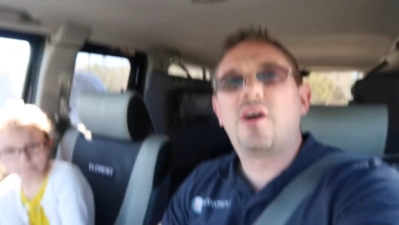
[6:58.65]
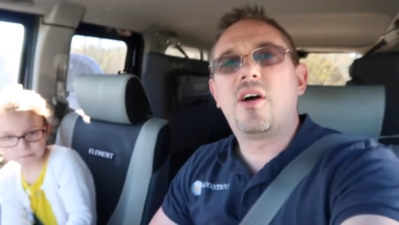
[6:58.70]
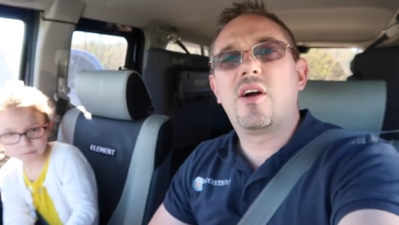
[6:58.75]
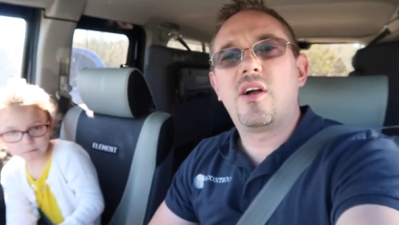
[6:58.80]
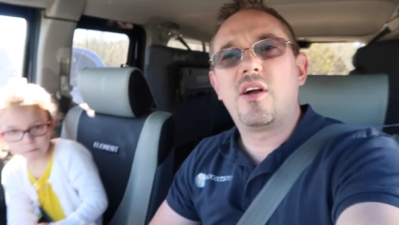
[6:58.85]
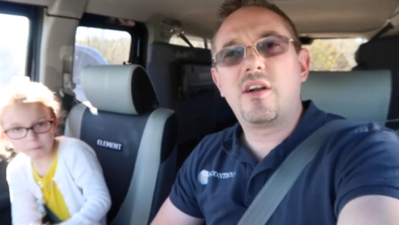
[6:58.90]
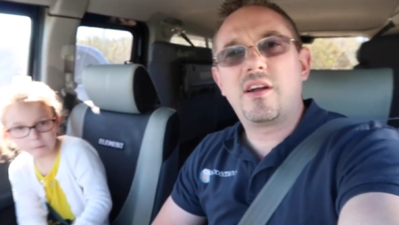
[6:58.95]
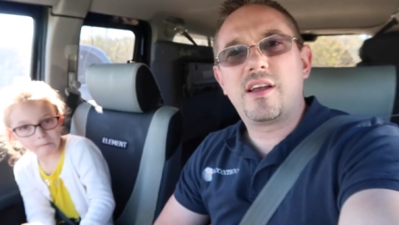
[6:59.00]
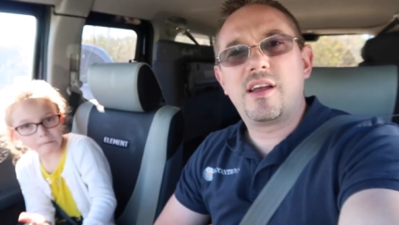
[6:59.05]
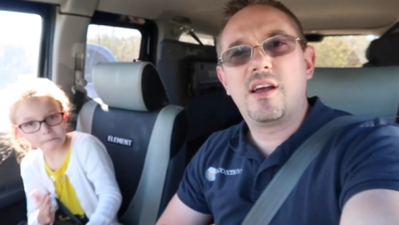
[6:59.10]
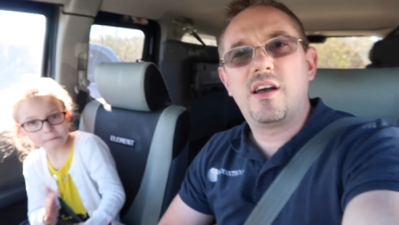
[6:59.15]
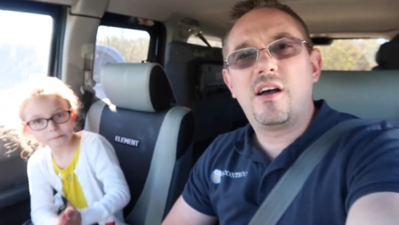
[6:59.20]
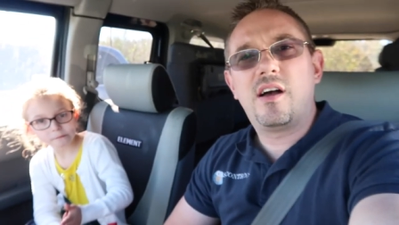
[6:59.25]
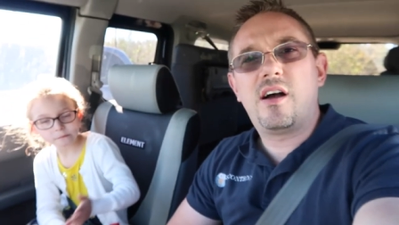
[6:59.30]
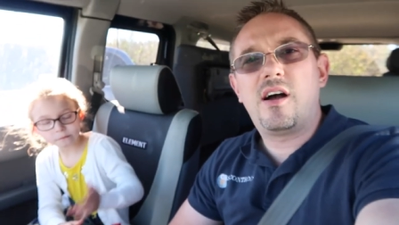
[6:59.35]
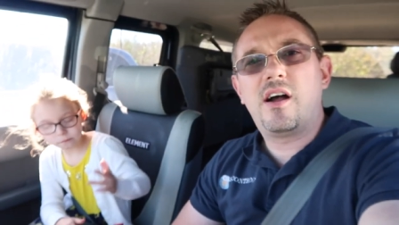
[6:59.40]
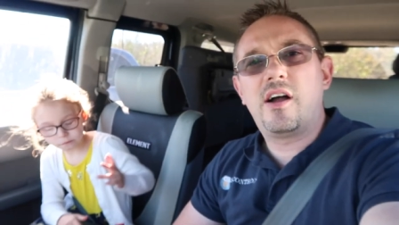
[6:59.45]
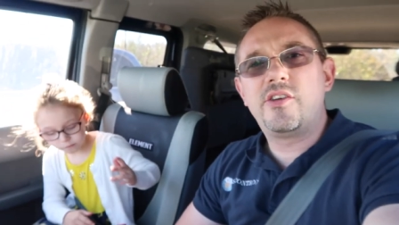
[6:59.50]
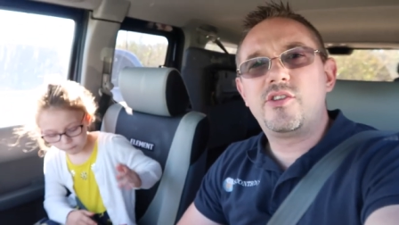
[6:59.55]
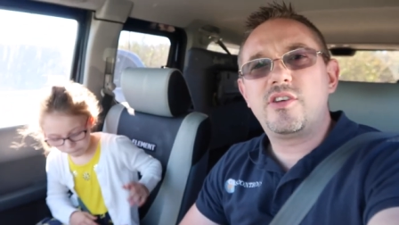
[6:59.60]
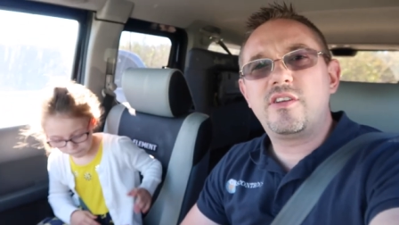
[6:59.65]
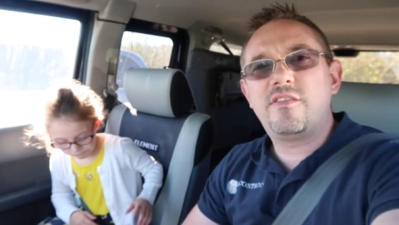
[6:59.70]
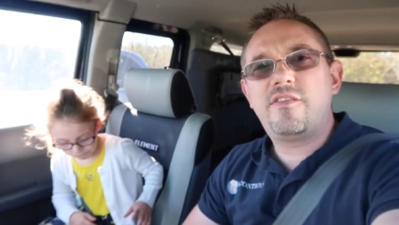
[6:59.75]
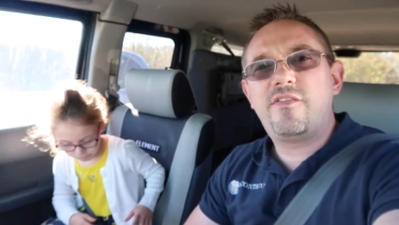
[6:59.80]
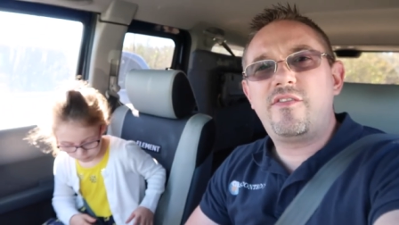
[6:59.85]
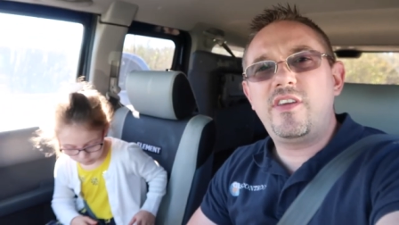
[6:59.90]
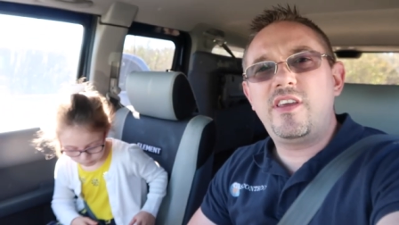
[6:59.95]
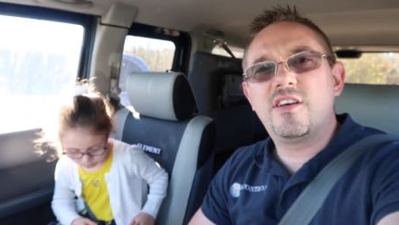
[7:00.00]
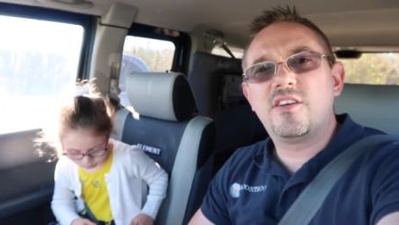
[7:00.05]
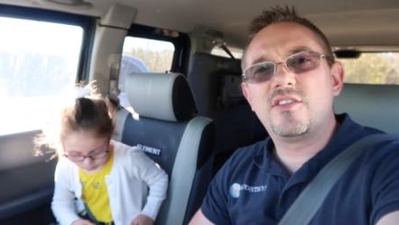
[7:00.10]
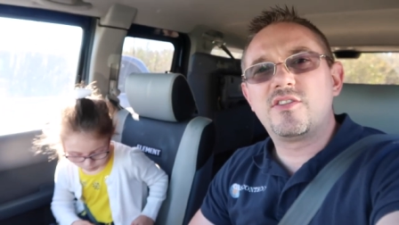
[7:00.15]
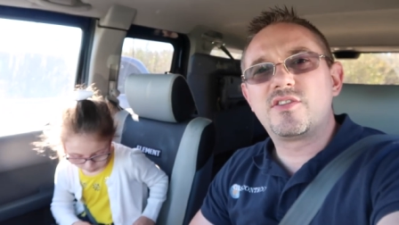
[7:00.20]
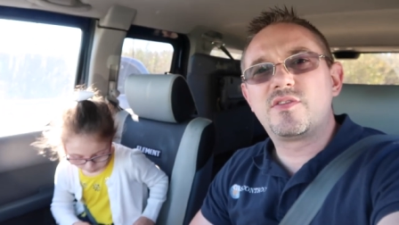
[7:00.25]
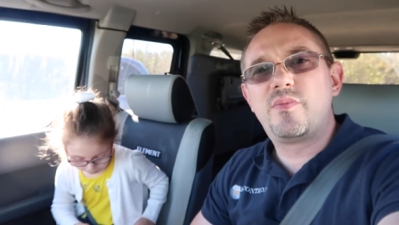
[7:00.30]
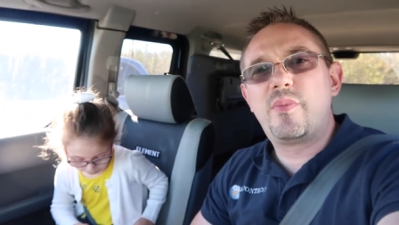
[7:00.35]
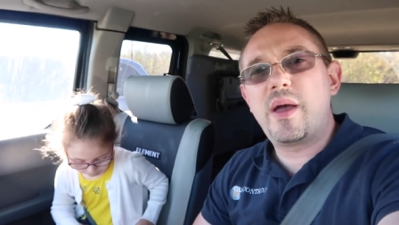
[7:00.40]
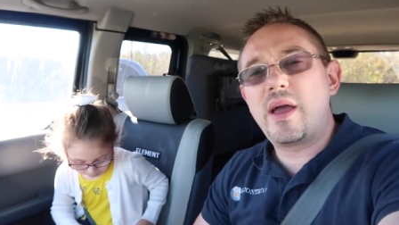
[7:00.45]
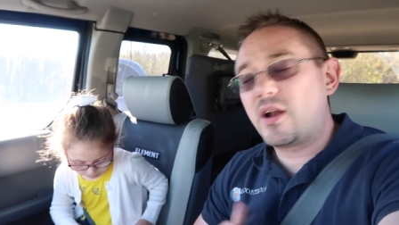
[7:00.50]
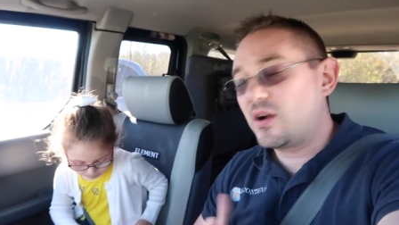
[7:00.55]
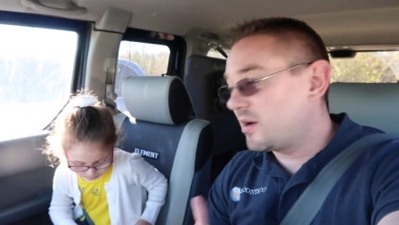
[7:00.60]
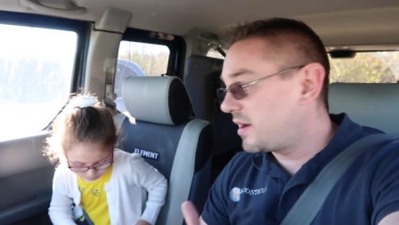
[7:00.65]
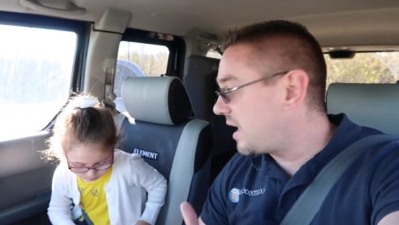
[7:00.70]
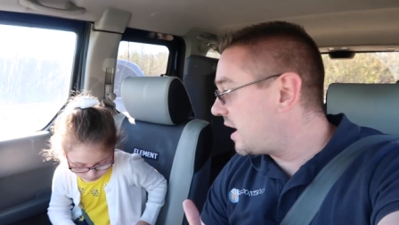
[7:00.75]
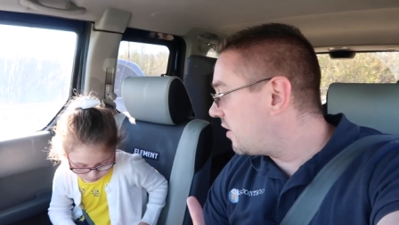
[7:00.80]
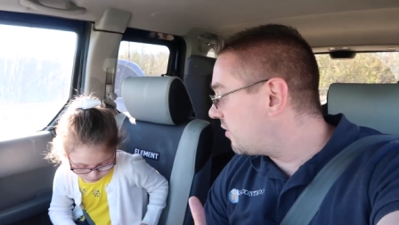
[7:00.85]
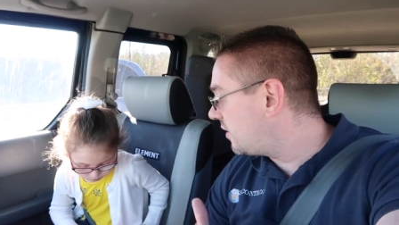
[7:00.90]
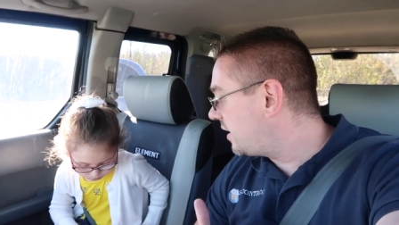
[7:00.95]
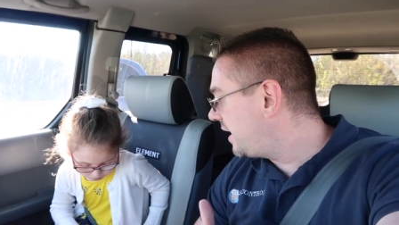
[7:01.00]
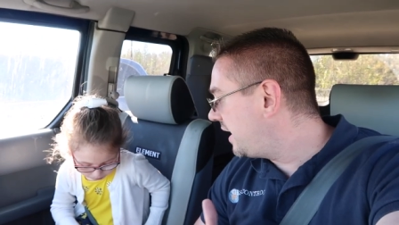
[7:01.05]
park. Audrey feels better now,